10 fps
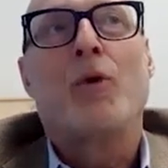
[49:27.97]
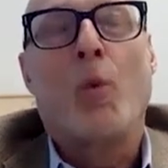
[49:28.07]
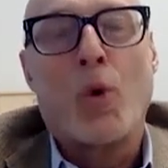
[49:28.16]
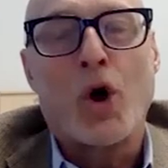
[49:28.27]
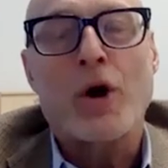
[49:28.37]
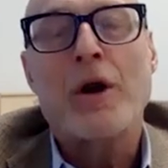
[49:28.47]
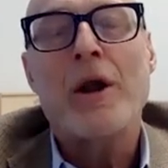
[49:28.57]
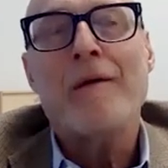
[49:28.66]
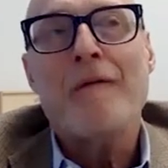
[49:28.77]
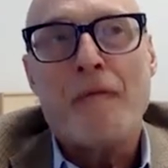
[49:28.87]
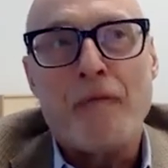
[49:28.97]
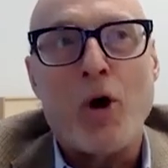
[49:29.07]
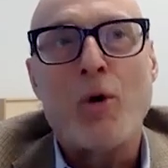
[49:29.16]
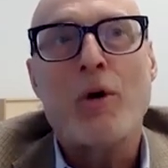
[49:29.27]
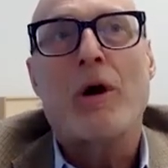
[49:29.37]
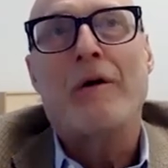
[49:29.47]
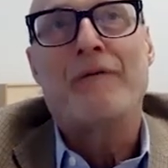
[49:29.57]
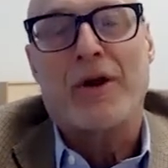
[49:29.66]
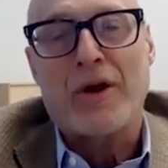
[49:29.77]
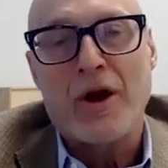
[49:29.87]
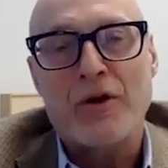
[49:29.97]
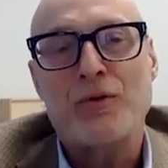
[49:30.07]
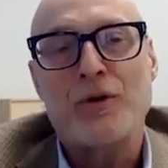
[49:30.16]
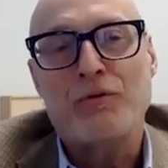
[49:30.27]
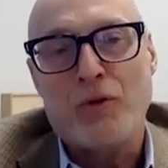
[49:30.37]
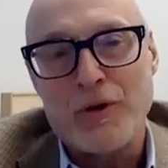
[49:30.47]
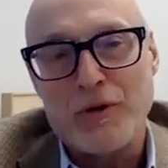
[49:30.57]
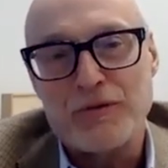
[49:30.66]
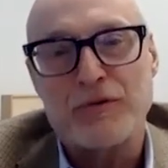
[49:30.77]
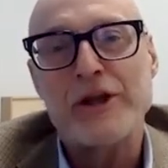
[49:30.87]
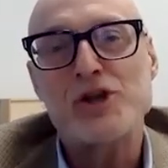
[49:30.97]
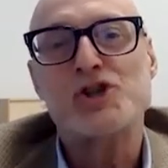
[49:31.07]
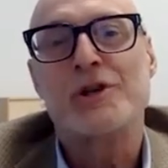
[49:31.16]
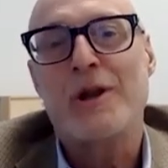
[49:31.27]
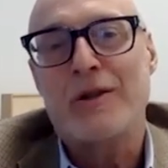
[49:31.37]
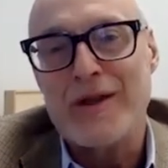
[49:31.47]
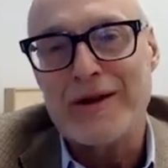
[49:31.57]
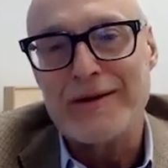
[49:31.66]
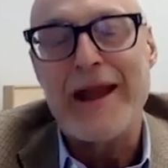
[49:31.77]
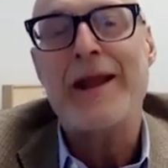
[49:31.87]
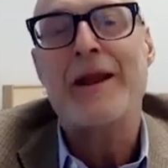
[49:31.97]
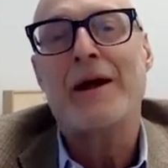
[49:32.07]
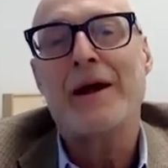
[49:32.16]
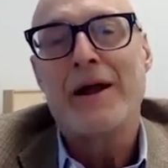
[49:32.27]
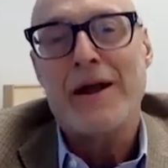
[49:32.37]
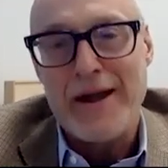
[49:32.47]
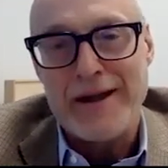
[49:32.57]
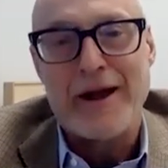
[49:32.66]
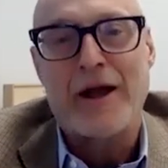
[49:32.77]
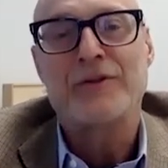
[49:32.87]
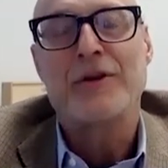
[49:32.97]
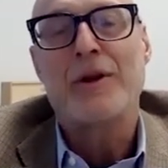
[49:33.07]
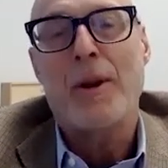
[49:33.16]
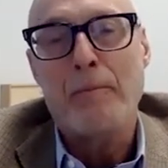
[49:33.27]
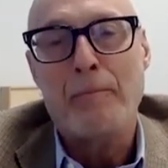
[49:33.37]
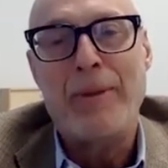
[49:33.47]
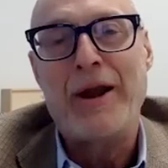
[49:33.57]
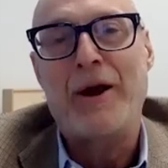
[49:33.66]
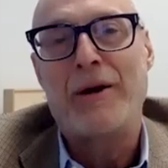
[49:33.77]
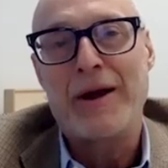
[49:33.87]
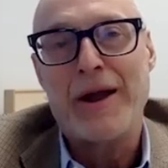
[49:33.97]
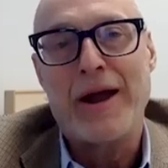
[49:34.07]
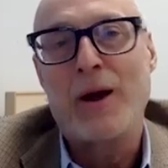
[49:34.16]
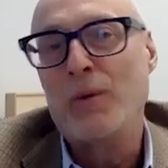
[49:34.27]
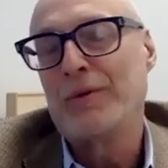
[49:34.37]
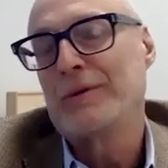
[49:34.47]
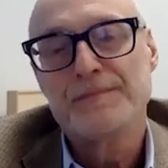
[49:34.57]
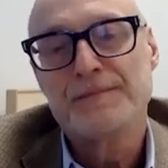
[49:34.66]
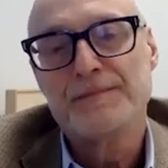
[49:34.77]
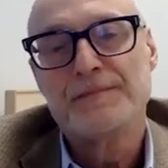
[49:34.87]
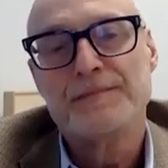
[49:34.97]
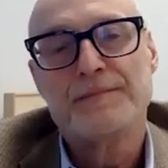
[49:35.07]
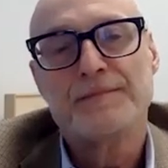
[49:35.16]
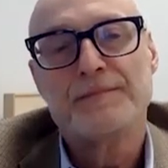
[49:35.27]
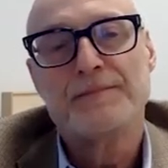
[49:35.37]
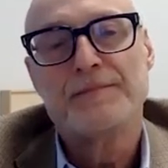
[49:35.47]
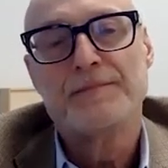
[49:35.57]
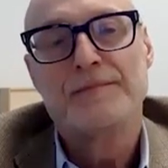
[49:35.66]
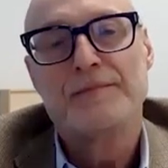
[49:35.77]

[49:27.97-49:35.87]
the working folk of the country for inflation. The data doesn't bear it out. Very good.